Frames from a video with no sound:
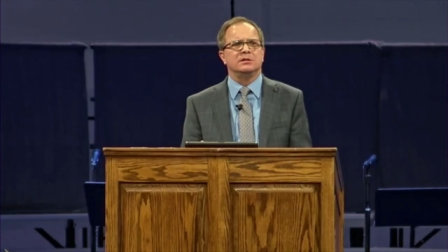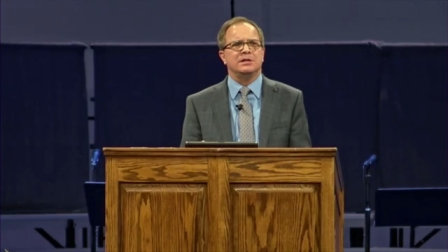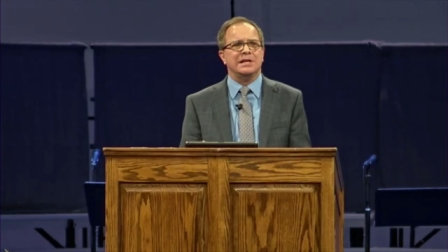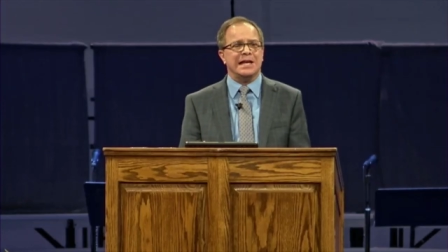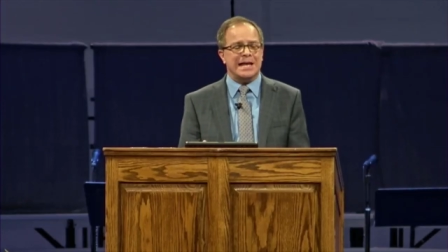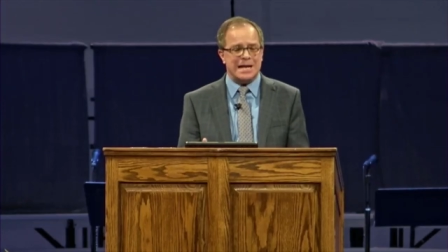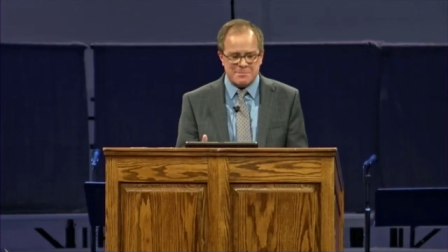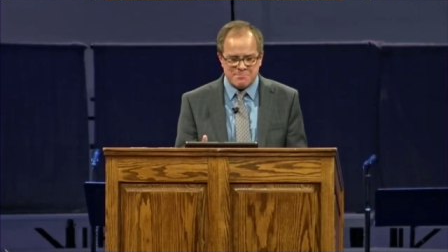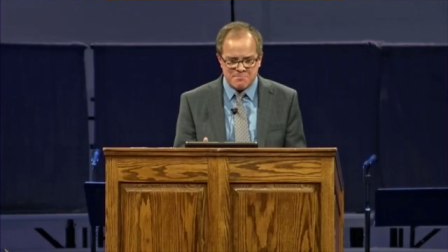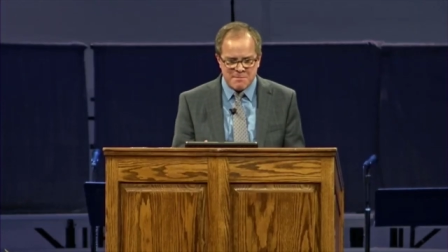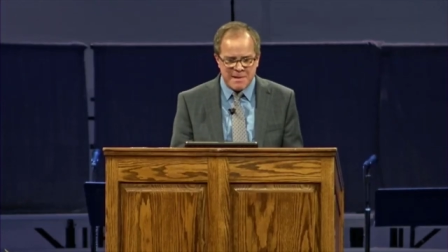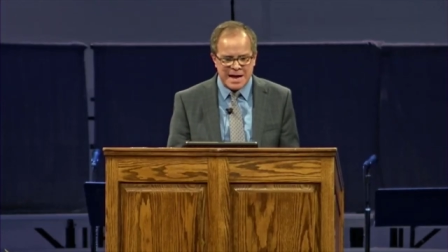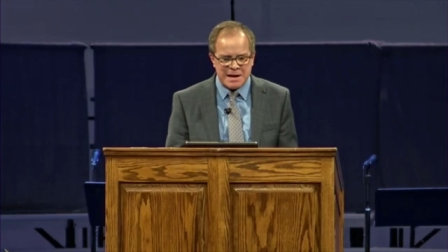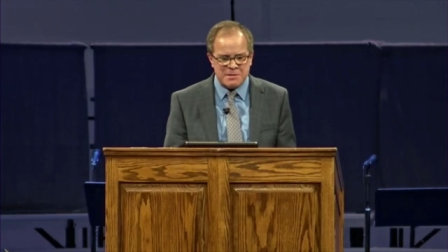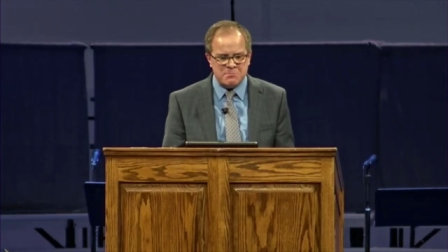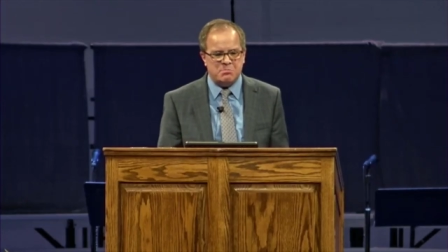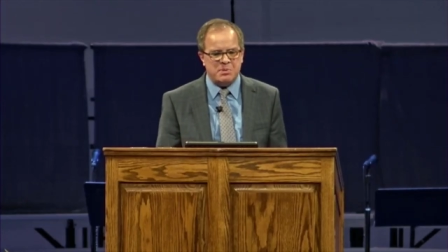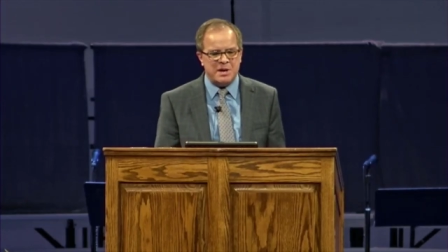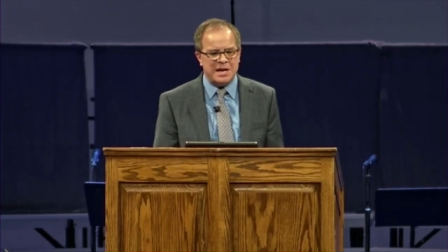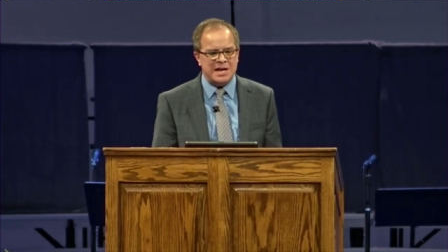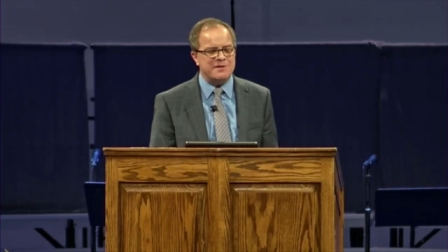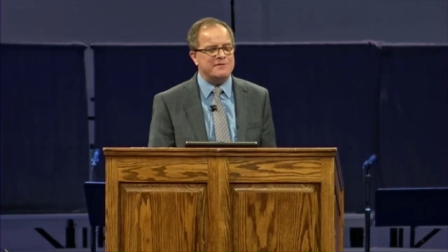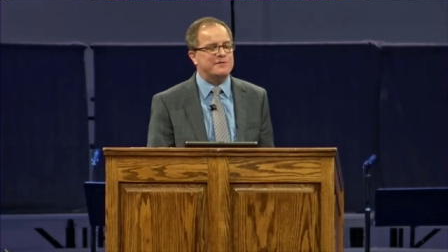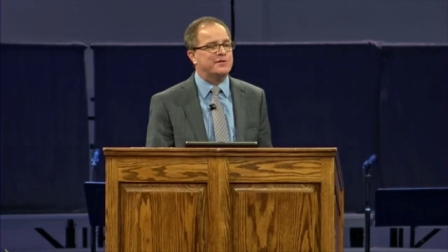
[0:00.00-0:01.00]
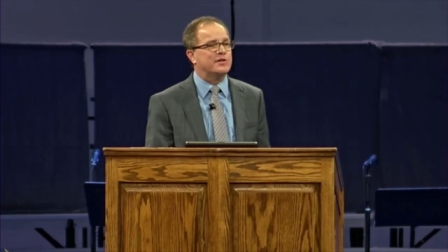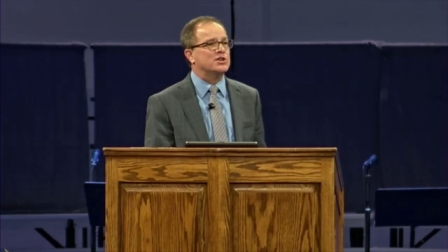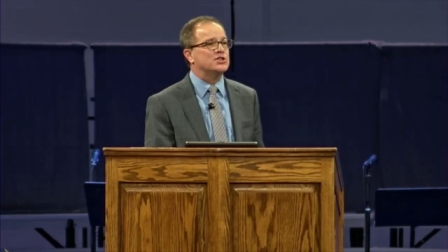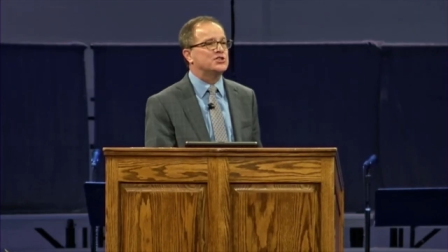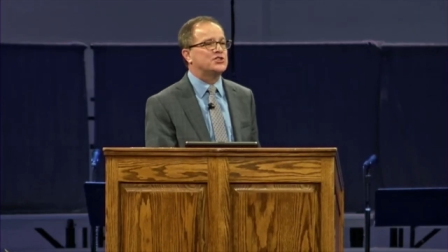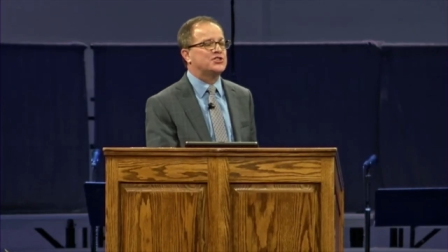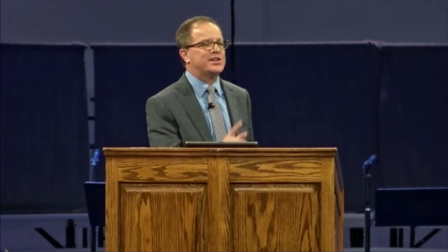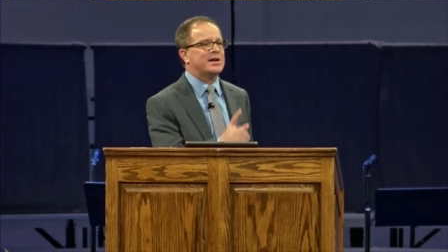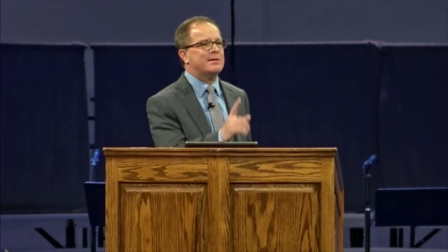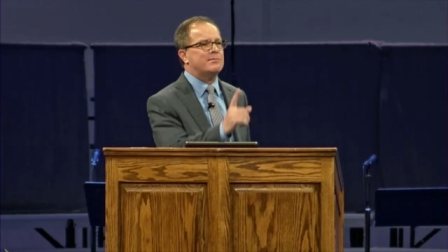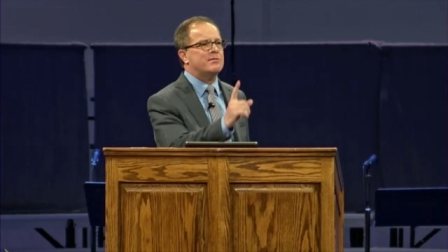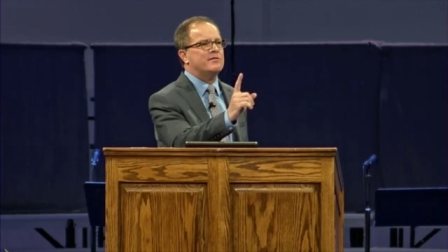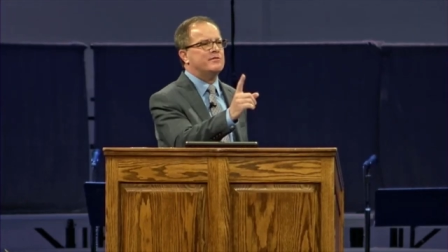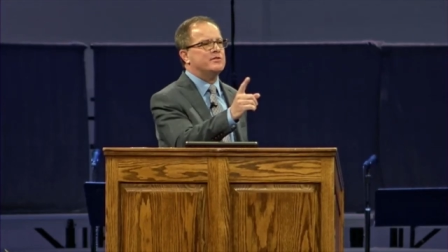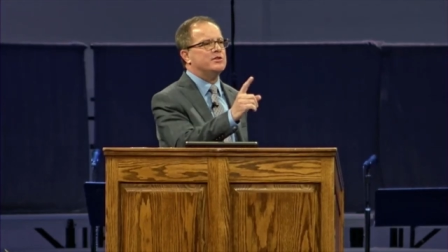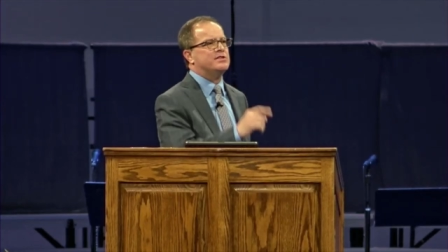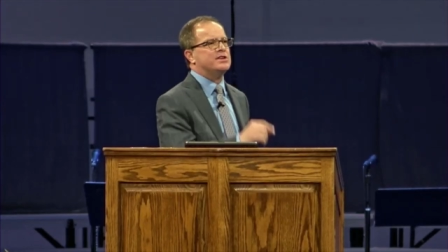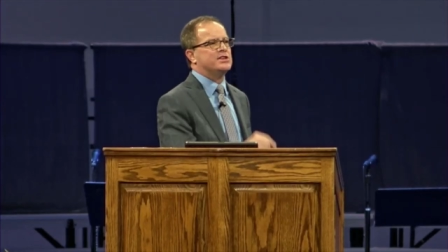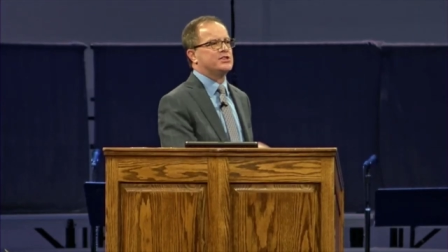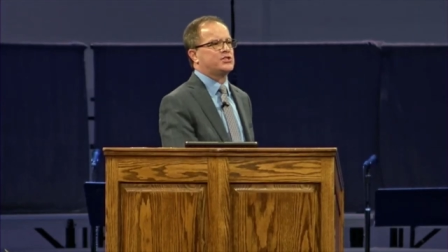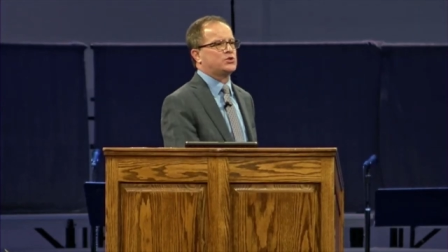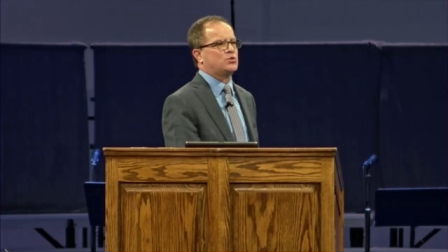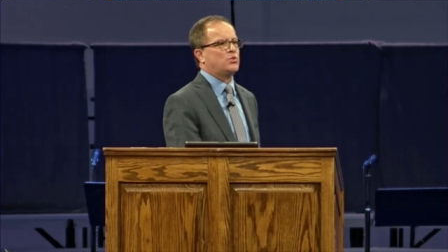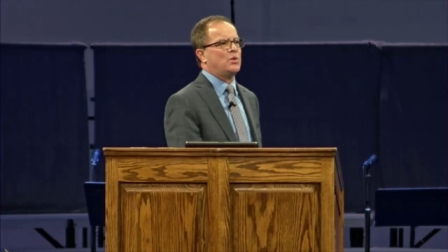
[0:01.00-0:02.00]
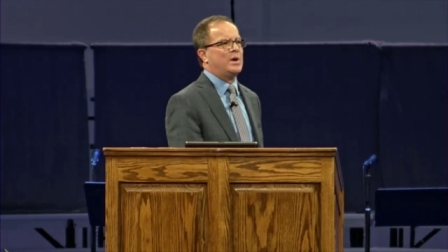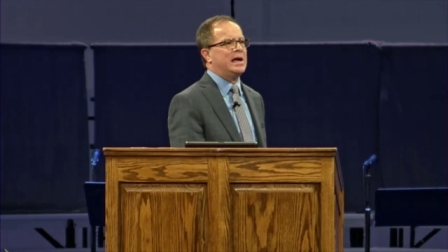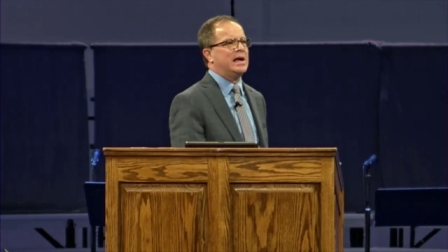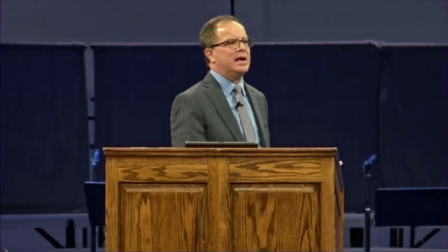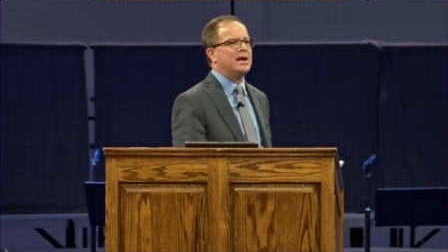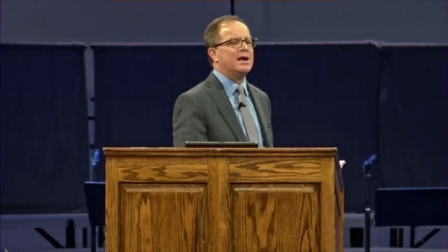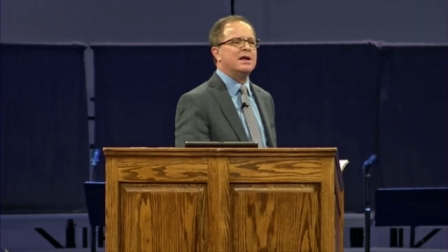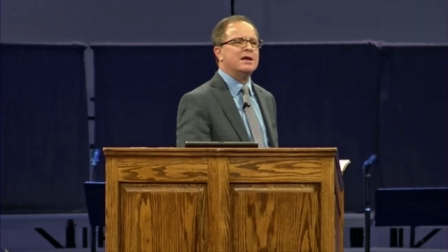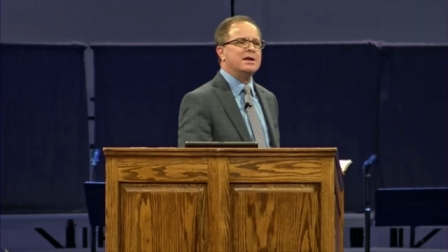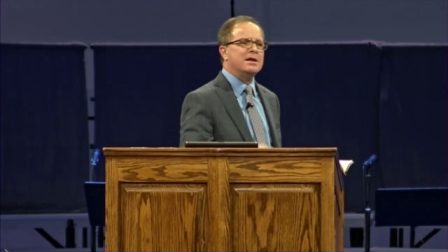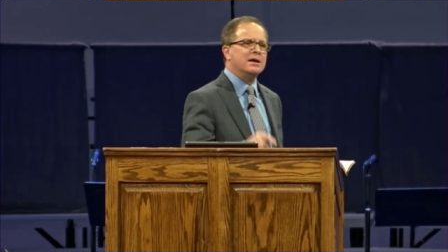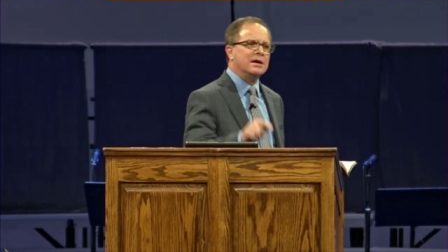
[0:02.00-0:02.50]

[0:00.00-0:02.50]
it may be for some of you this week,